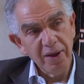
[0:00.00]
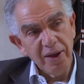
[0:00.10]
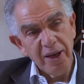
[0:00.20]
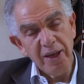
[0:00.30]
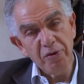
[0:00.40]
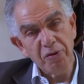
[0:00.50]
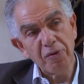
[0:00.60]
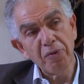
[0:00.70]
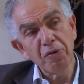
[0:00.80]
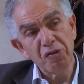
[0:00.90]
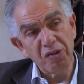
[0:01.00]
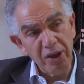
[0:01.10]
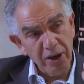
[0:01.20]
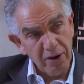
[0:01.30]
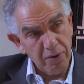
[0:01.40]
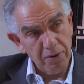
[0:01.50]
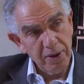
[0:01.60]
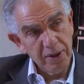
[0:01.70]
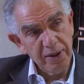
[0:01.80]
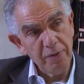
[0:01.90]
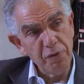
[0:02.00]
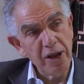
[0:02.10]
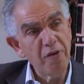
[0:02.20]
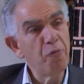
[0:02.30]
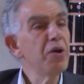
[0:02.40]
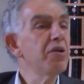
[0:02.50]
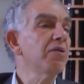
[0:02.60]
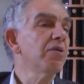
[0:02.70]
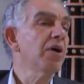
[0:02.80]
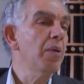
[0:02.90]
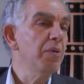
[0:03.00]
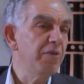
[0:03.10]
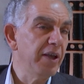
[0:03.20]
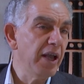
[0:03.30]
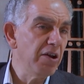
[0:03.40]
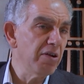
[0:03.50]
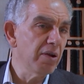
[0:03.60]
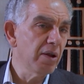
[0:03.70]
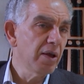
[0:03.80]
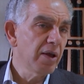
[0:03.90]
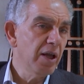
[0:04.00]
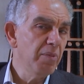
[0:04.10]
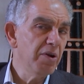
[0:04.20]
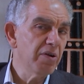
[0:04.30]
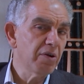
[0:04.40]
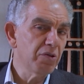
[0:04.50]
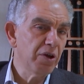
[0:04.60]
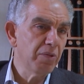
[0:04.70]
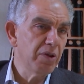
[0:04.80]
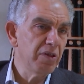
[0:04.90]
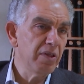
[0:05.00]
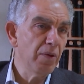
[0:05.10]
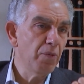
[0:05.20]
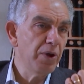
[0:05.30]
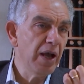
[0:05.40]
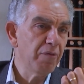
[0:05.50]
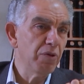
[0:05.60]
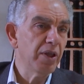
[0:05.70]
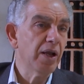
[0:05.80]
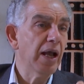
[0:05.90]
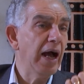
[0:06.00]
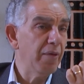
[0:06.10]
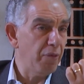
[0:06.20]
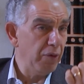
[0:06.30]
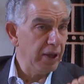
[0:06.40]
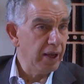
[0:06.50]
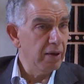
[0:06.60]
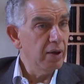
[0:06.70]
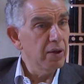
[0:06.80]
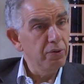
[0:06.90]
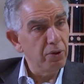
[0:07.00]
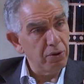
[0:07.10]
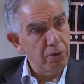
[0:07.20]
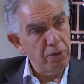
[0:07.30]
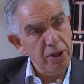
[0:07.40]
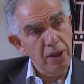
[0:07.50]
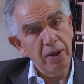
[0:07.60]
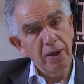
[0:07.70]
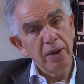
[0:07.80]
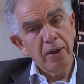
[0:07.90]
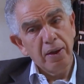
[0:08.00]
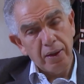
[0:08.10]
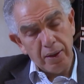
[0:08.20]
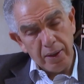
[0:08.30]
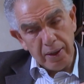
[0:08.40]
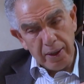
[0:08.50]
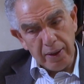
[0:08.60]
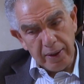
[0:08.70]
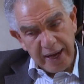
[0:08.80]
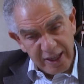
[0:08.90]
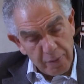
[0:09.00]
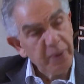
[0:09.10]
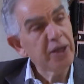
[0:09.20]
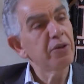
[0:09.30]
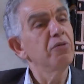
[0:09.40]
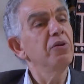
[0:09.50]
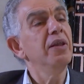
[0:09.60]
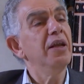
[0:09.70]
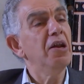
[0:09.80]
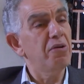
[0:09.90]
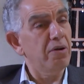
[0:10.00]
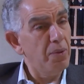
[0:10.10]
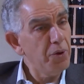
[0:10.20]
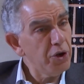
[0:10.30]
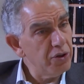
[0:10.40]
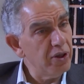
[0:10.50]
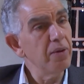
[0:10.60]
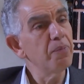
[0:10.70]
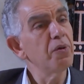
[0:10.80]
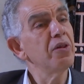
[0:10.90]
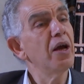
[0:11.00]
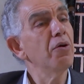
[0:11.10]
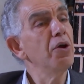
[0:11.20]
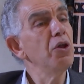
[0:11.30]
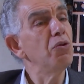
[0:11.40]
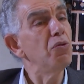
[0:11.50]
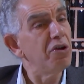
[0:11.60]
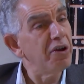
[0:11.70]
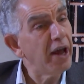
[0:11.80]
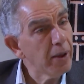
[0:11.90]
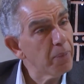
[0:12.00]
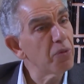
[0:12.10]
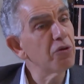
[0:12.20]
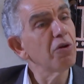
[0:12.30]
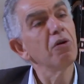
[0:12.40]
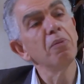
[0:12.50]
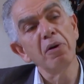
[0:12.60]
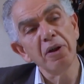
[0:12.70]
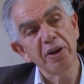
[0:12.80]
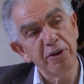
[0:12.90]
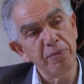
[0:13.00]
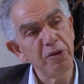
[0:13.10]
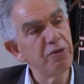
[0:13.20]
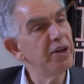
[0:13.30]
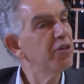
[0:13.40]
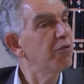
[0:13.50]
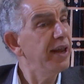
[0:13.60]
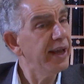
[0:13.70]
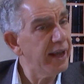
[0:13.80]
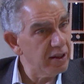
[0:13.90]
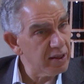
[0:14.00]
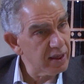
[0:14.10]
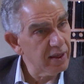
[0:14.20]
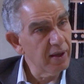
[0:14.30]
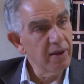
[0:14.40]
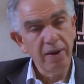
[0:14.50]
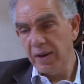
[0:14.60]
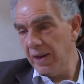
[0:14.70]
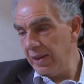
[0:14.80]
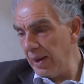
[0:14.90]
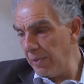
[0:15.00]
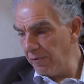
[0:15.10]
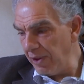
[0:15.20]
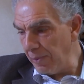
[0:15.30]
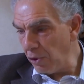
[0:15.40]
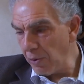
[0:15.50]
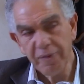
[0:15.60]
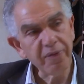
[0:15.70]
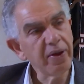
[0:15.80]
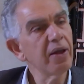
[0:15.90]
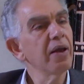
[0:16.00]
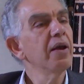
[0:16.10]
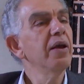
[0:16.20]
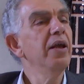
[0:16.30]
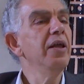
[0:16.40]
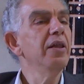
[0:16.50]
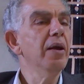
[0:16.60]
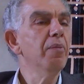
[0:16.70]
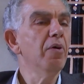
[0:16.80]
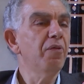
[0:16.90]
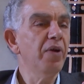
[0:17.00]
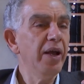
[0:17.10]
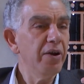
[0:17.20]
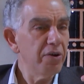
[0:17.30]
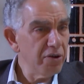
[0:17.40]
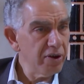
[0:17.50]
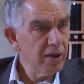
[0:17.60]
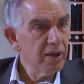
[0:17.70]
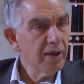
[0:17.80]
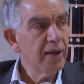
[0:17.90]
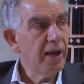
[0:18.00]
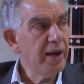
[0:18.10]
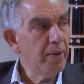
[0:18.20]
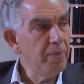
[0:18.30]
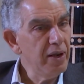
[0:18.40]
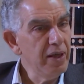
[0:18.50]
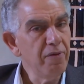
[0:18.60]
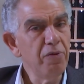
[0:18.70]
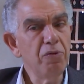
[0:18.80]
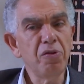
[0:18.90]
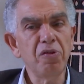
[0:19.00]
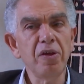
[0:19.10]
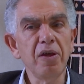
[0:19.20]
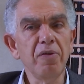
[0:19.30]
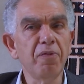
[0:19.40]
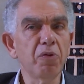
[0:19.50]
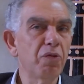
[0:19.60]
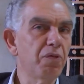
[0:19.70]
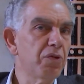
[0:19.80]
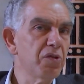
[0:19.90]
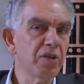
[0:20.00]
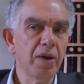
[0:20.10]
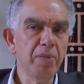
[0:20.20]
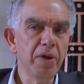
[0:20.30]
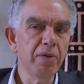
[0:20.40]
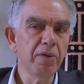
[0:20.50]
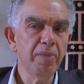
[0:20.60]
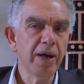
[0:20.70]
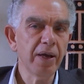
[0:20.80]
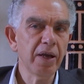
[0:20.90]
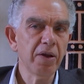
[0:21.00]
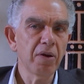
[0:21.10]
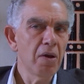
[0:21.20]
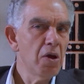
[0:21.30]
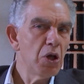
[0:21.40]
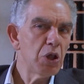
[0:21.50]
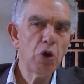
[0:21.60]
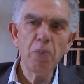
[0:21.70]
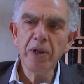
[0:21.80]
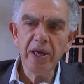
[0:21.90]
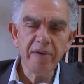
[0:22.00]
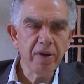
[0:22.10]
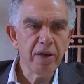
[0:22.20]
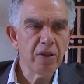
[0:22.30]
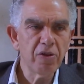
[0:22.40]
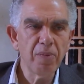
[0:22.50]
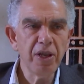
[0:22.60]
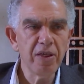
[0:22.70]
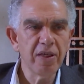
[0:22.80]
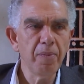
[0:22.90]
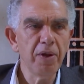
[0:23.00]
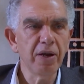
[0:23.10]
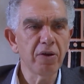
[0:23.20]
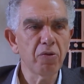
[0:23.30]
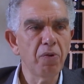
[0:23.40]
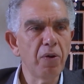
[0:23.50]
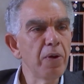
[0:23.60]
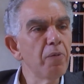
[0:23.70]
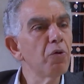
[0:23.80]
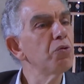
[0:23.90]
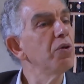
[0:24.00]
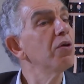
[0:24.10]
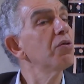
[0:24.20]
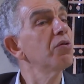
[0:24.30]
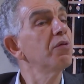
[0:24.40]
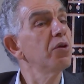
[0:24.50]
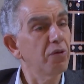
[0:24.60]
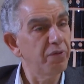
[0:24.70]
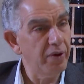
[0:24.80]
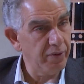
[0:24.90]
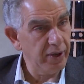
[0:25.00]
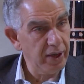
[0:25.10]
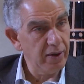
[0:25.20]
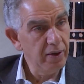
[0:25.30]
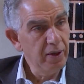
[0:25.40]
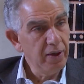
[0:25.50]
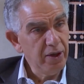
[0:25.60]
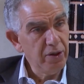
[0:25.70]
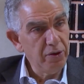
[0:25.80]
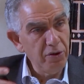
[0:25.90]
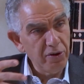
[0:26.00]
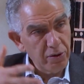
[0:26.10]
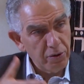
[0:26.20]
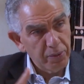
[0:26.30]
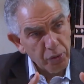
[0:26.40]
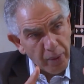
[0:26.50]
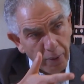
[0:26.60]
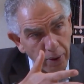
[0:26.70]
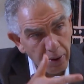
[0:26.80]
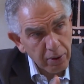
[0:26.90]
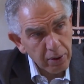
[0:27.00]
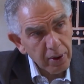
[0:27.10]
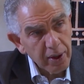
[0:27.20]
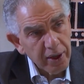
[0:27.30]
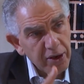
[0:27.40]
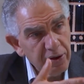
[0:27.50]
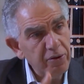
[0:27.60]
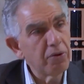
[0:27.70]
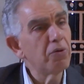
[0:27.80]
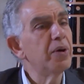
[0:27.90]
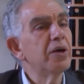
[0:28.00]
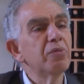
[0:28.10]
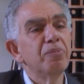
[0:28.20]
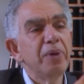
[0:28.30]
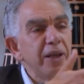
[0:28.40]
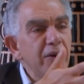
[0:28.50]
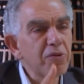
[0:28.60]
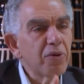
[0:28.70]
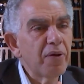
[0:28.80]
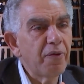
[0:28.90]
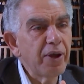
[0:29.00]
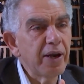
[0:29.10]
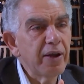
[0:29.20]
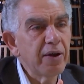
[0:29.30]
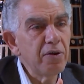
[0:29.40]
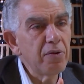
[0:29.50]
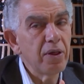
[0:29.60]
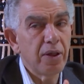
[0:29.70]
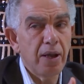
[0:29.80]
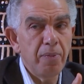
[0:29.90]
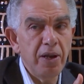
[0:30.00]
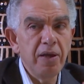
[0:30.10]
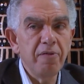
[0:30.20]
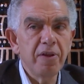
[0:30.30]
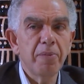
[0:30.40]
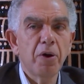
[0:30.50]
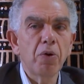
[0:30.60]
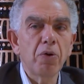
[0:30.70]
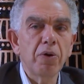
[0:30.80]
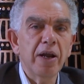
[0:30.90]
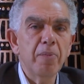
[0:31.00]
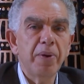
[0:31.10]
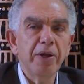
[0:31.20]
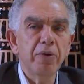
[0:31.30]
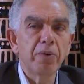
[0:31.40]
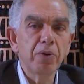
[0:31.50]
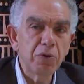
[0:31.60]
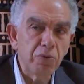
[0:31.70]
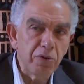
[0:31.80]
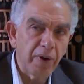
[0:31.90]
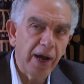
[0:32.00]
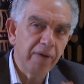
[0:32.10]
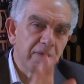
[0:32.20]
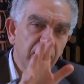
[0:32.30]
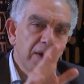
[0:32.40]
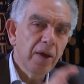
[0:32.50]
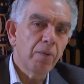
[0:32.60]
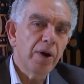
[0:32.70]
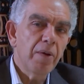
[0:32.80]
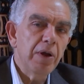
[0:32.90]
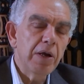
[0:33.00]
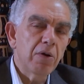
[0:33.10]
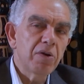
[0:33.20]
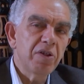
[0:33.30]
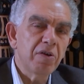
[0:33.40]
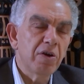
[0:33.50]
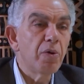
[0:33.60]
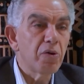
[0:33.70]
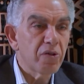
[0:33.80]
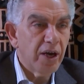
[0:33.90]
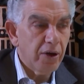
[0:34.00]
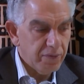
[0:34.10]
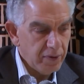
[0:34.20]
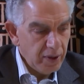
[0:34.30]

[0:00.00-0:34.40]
is a strong signal that will have major ramifications and major consequences that we have to take Africa, not only as part of the international community, but they are going to shape the global economy in the next 3 decades, in terms of demographic, in terms of energy. And I believe you see for the first time here in Marrakesh, so many events, so many seminars where we want to hear the voice of Africa. It's not just about Morocco, it's about many other African countries, and I believe that Morocco can play a role to drive what I will call this global South.